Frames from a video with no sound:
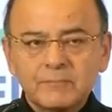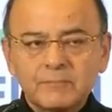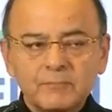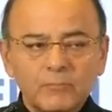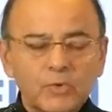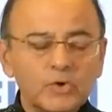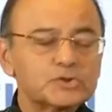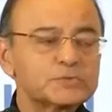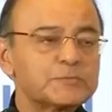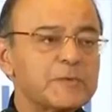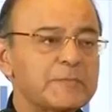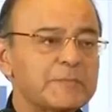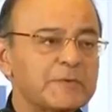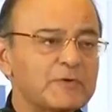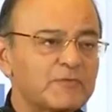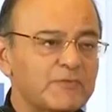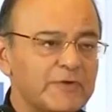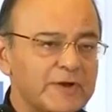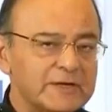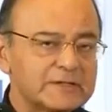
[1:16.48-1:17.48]
Most people
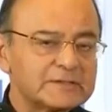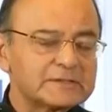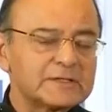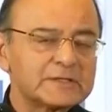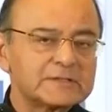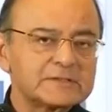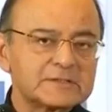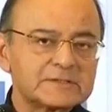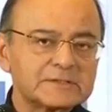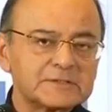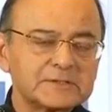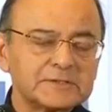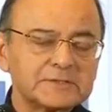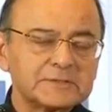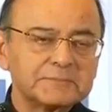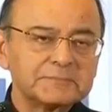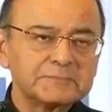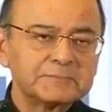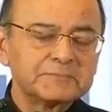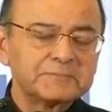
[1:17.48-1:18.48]
felt
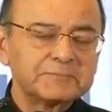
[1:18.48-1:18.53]
that